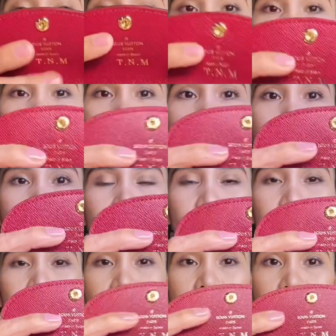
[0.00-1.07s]

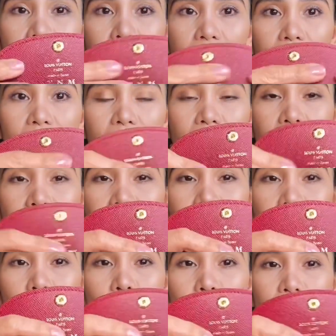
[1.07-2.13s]
and a,
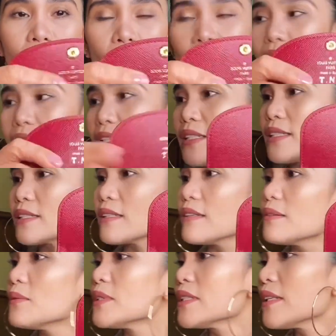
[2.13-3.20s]
what do you call this?
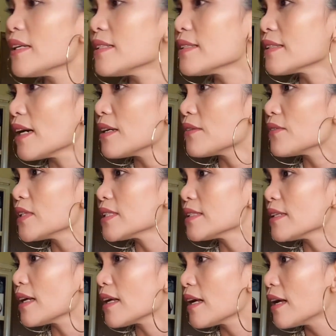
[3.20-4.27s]
What's the inside of this
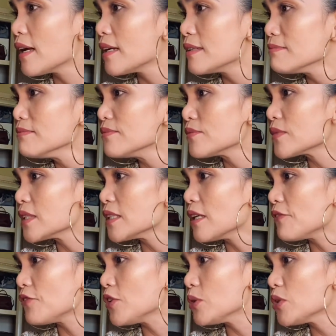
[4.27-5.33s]
thing?
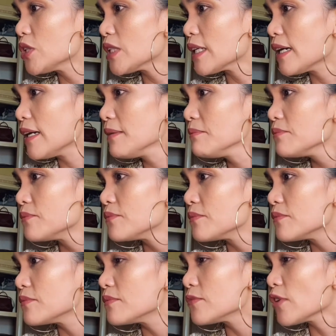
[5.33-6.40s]
The fuchsia.
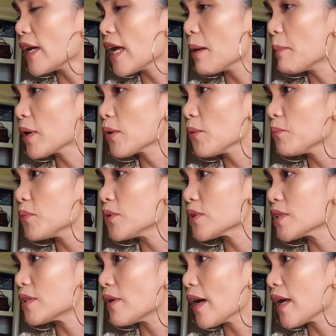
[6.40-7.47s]
So I have my
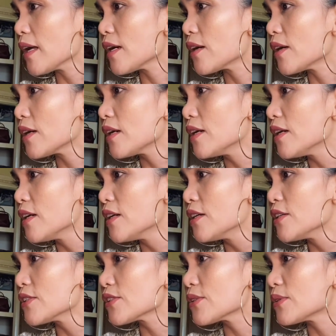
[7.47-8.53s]
computer right here.
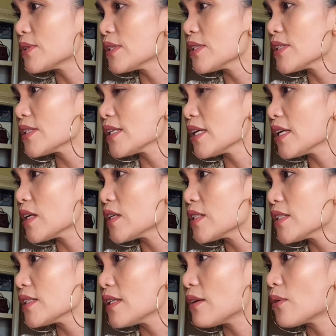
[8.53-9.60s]
So this
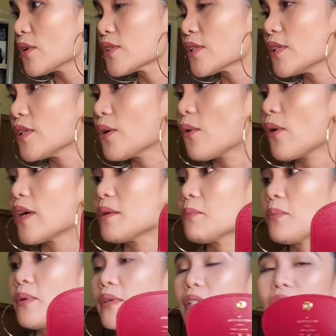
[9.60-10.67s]
is the Rosalie coin
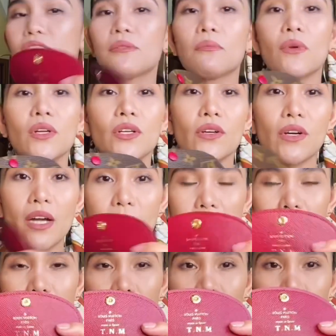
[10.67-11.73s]
purse monogram
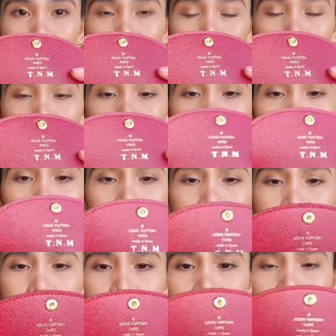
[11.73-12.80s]
in a
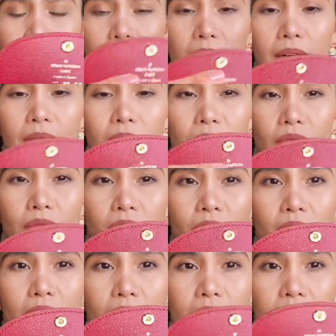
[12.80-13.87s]
fuchsia
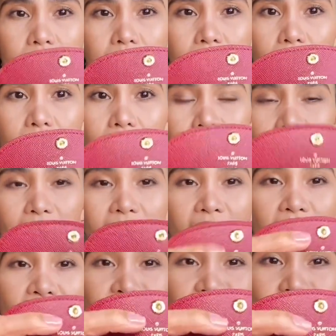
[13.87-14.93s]
inside.
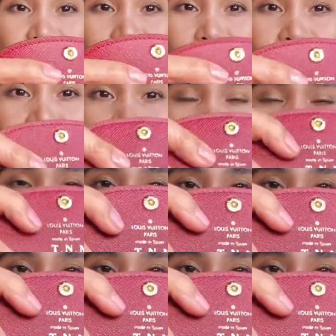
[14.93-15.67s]
So this is what